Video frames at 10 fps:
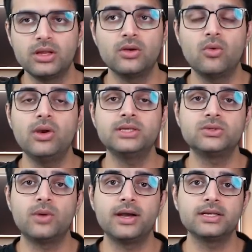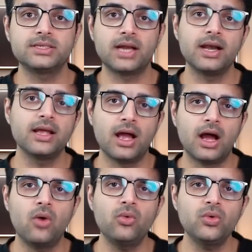The goal is to understand
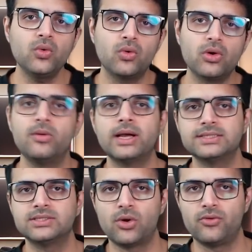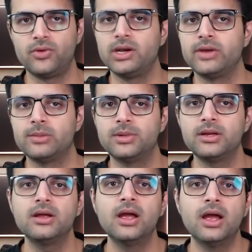how to grow as a software developer.